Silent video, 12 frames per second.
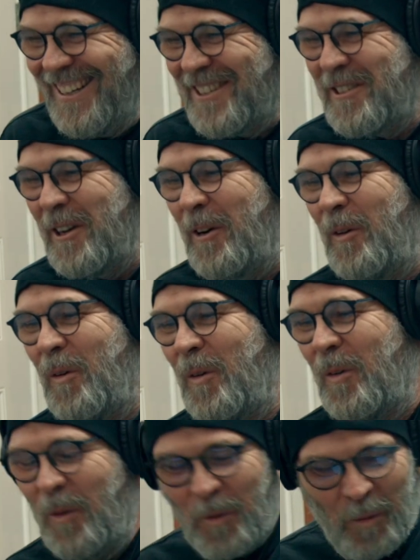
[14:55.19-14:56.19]
So
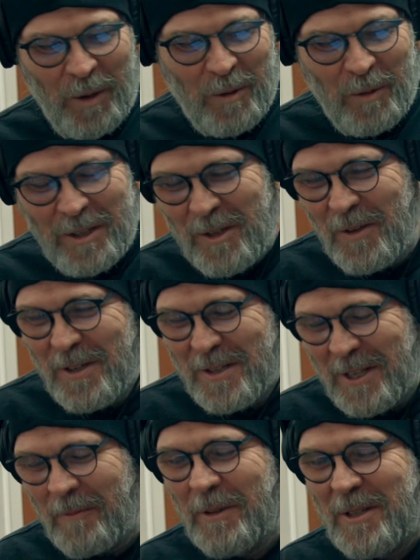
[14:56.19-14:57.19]
we do this
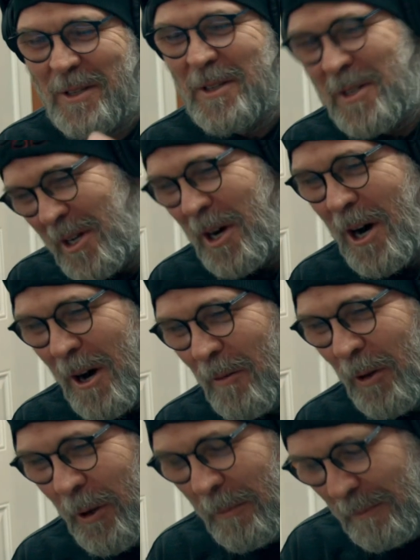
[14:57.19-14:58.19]
thing with the Cigar
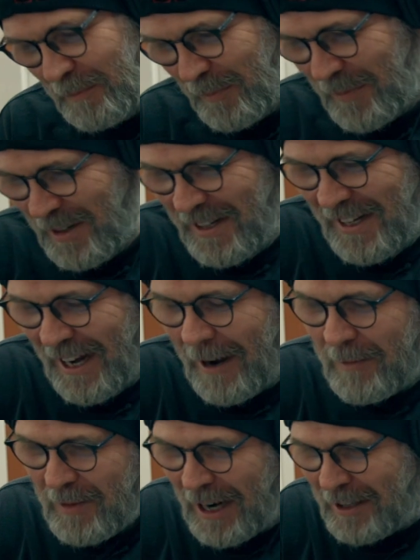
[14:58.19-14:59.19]
Room.
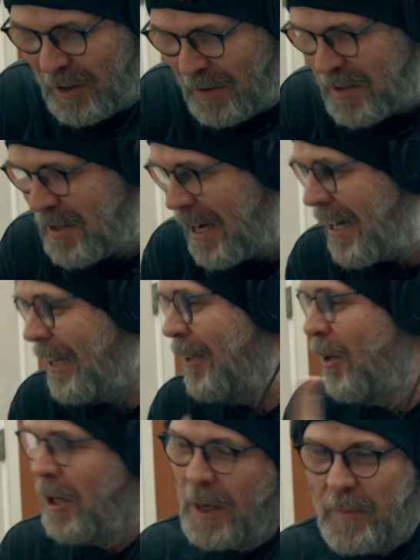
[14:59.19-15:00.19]
I do the set. I
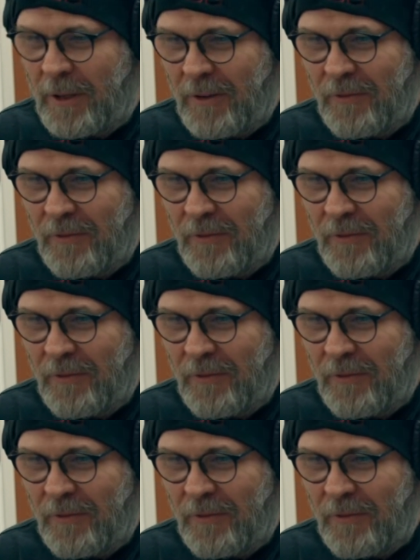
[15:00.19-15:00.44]
load it up on the